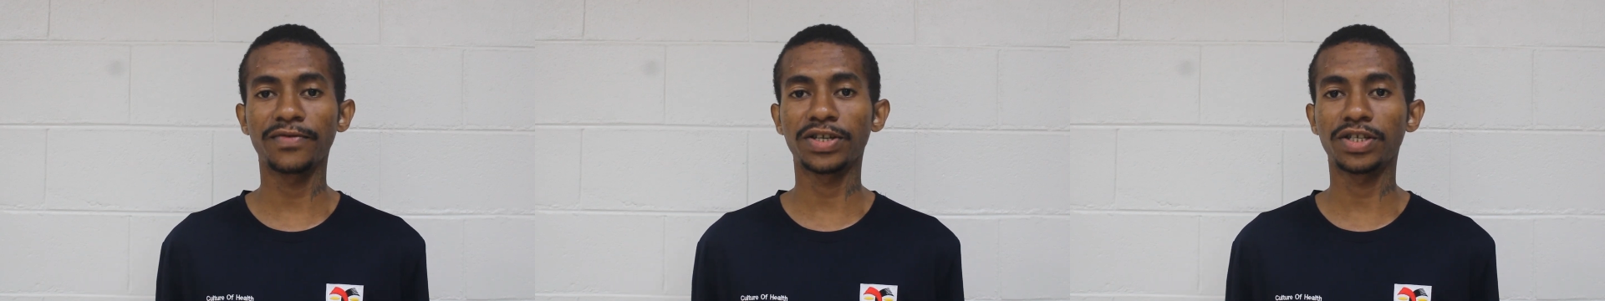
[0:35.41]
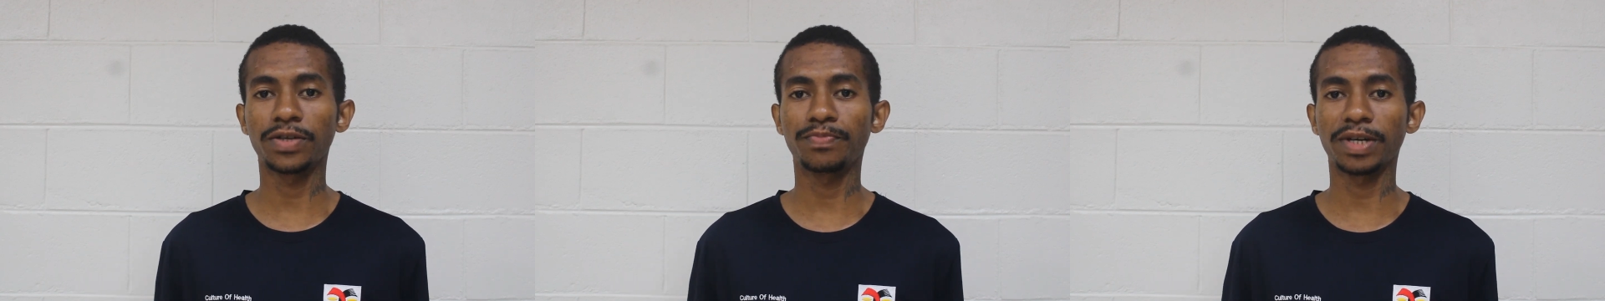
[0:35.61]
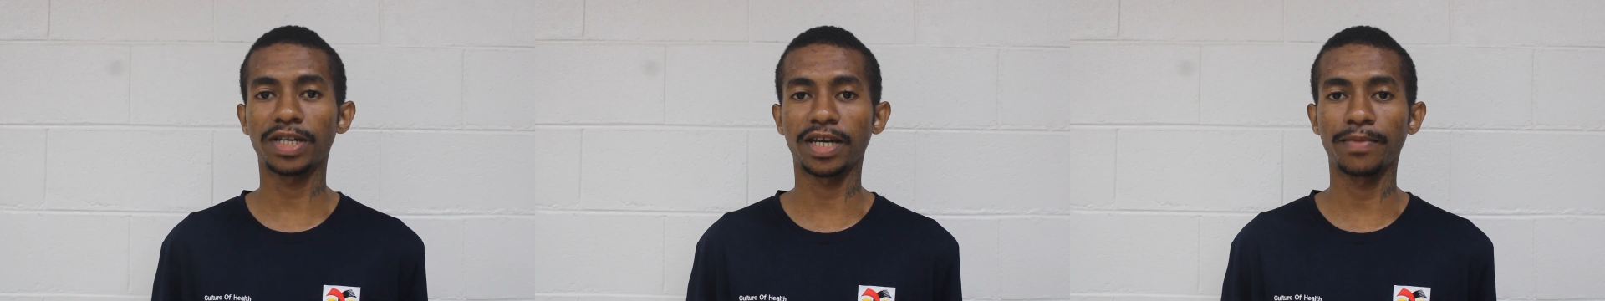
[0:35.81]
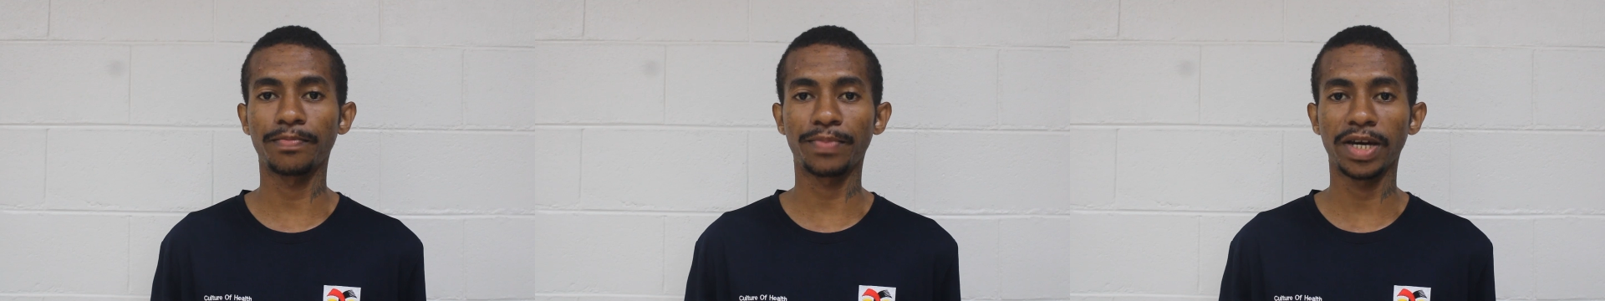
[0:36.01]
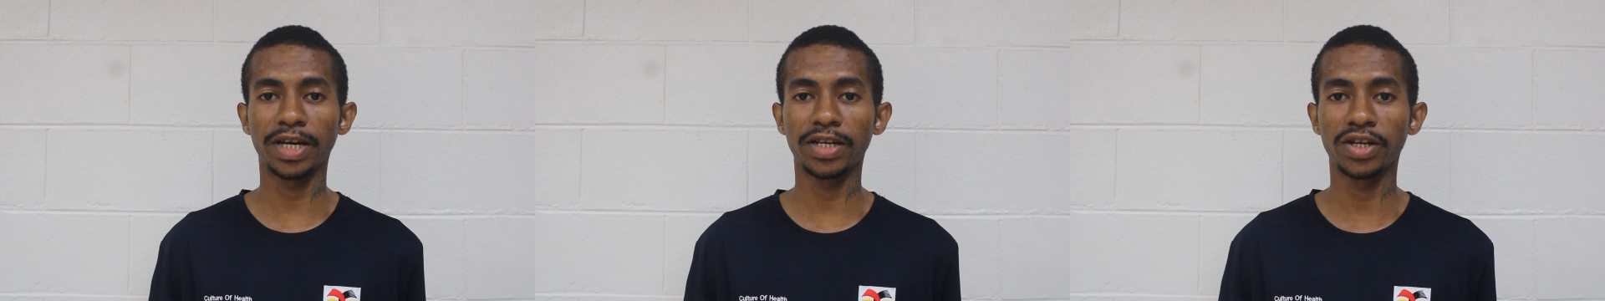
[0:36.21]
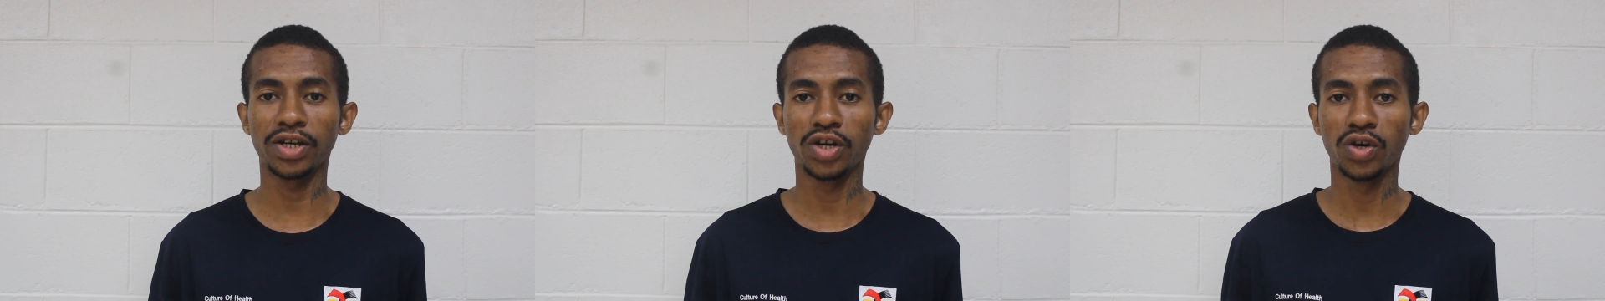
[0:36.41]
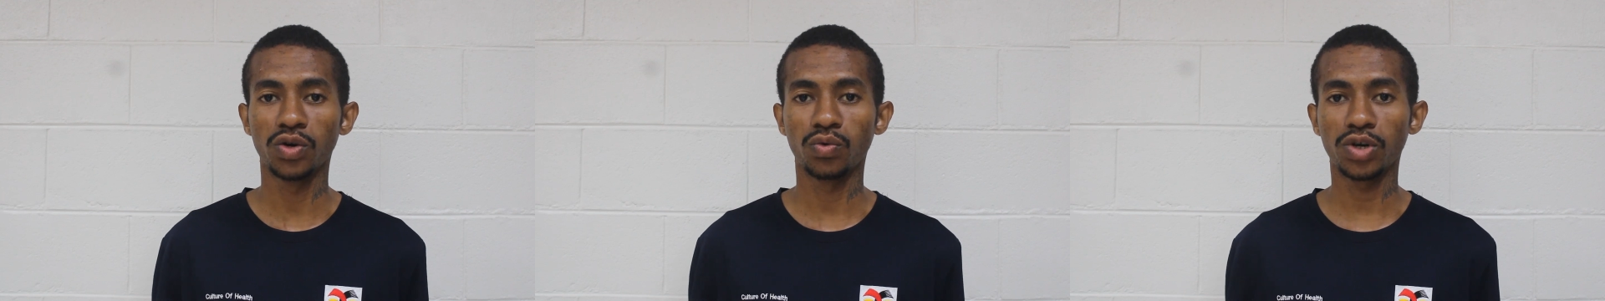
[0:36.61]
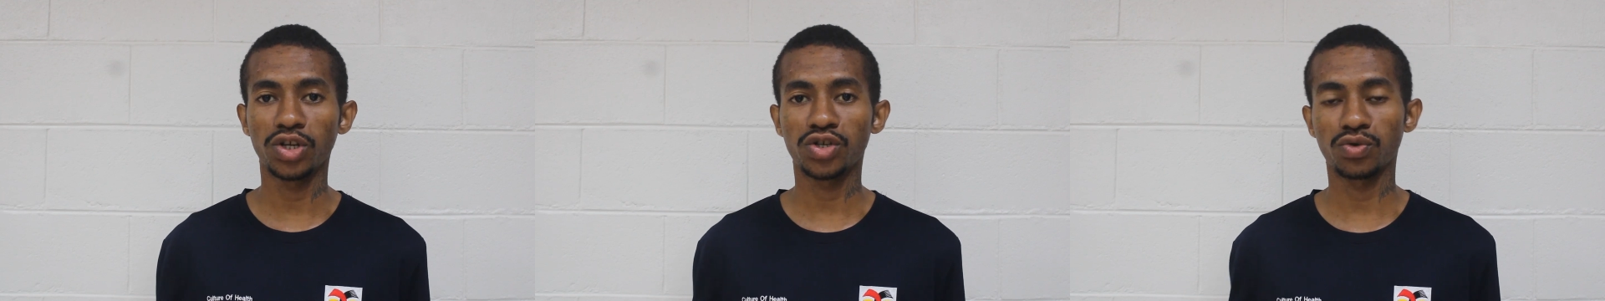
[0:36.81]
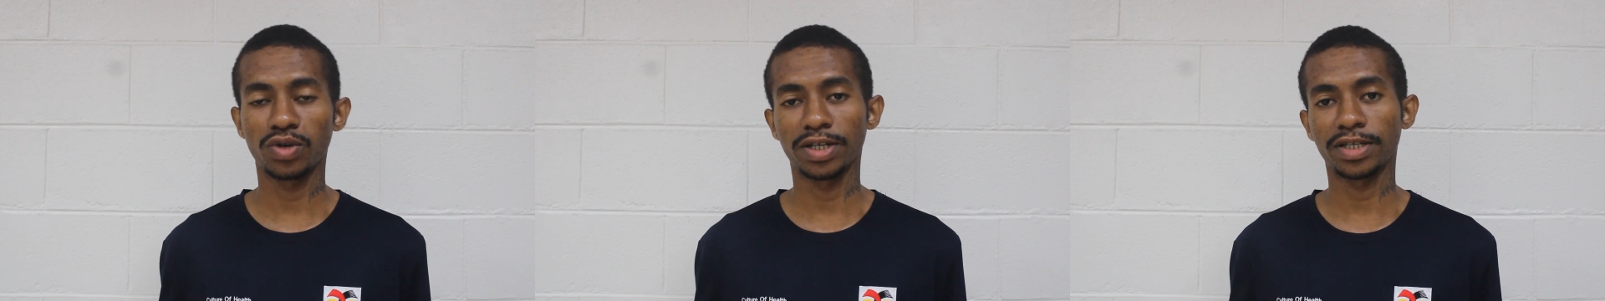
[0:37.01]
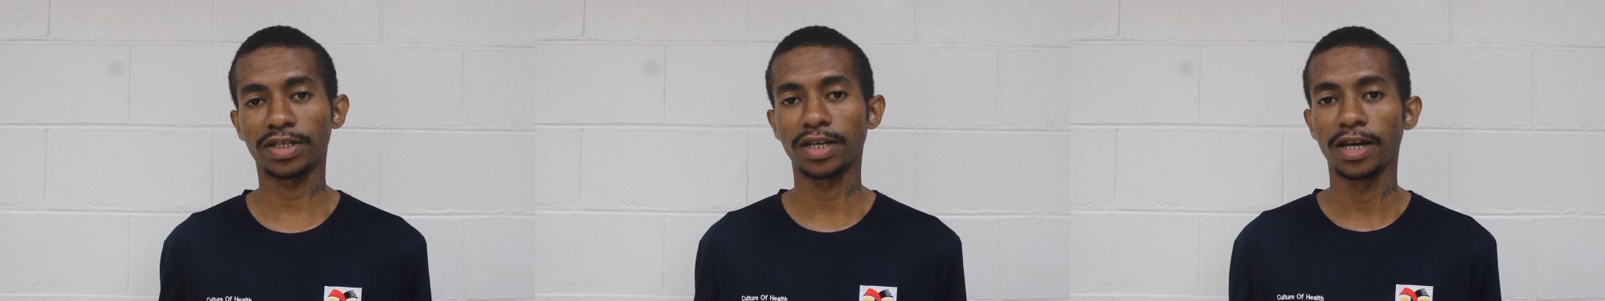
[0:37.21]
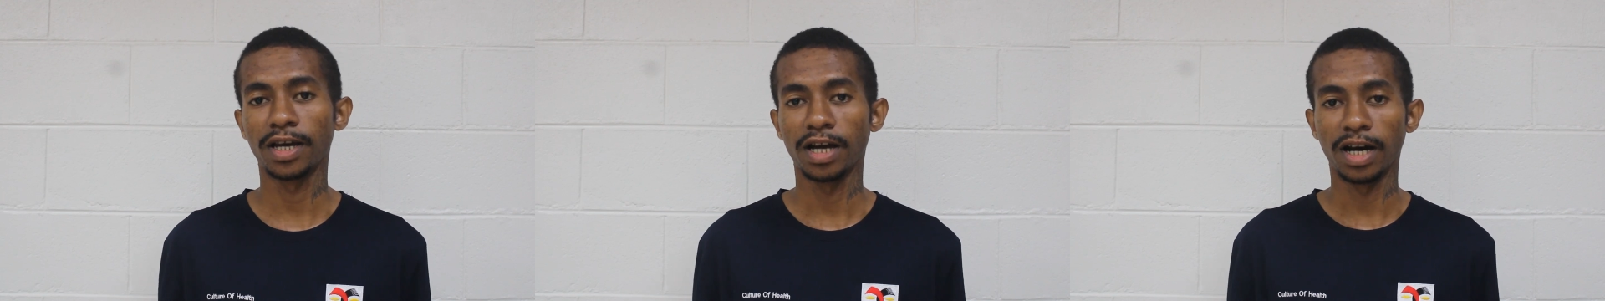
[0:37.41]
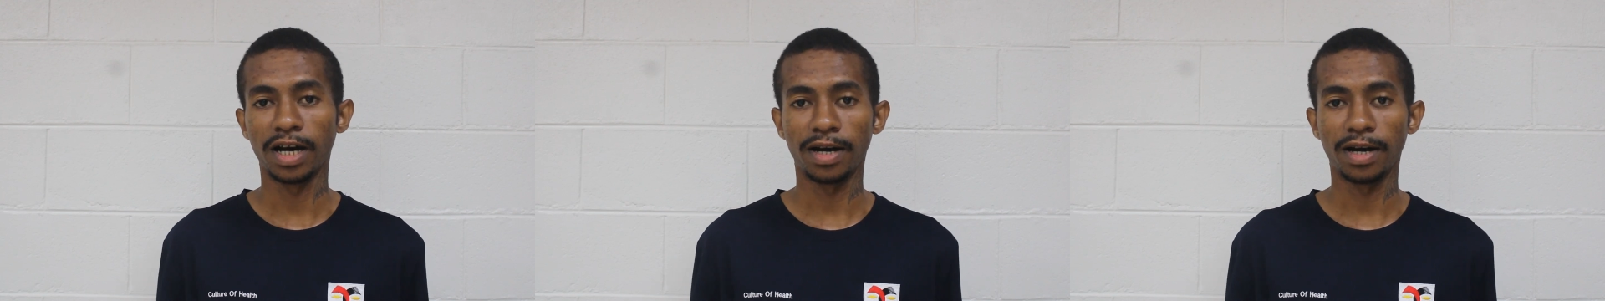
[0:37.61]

the Sepik Campaign, which was